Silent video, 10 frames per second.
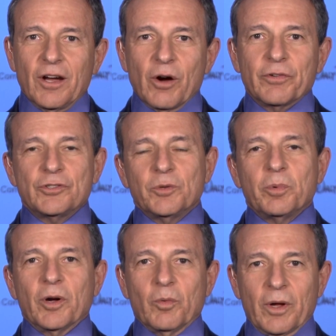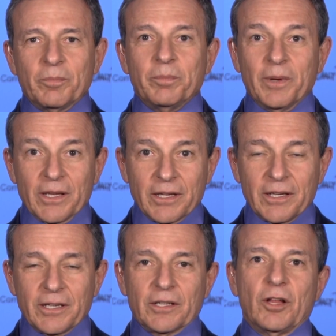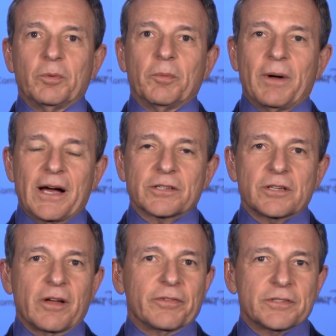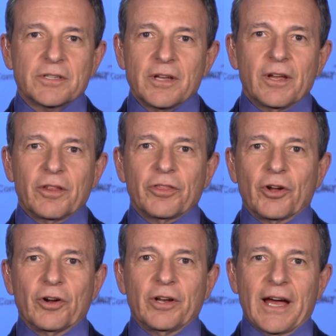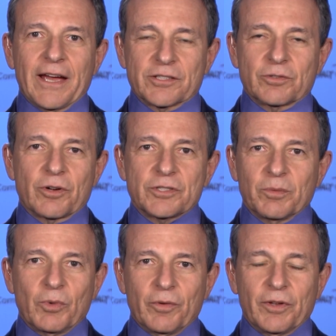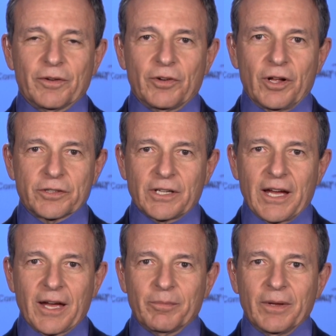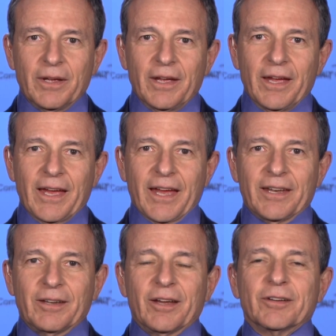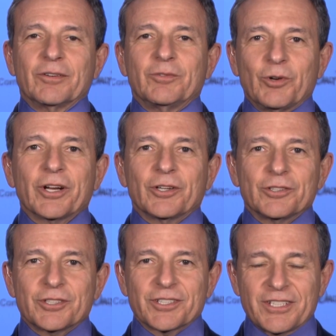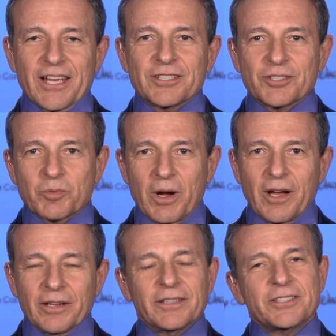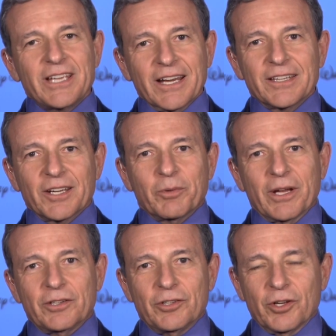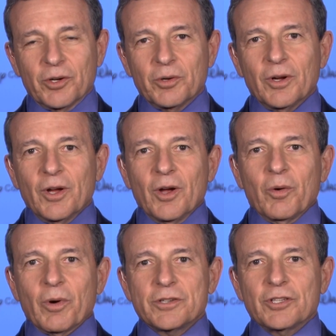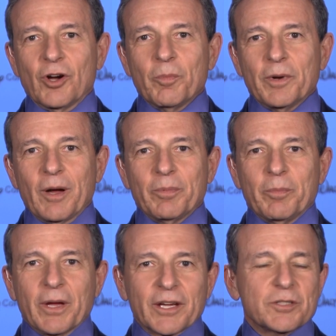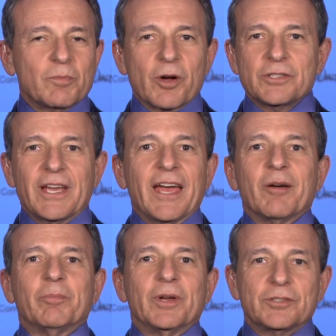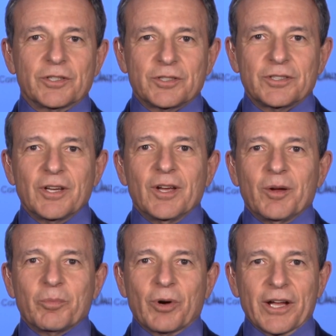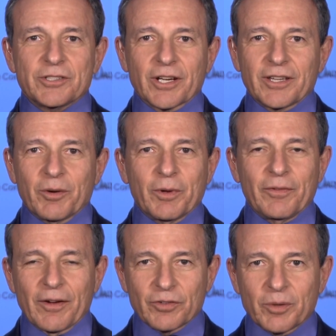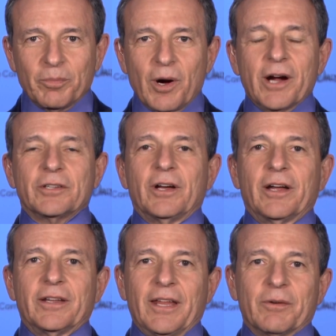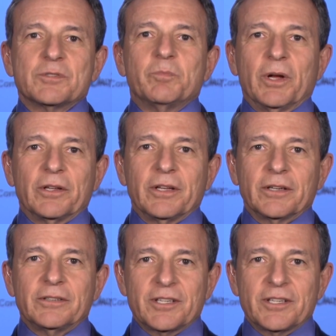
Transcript: Over 2.1 billion in global box office, third highest grossing movie of all time, and a critical success as well. And the second thing we had to do was to open up the biggest, most ambitious project that we've ever embarked on, and that was building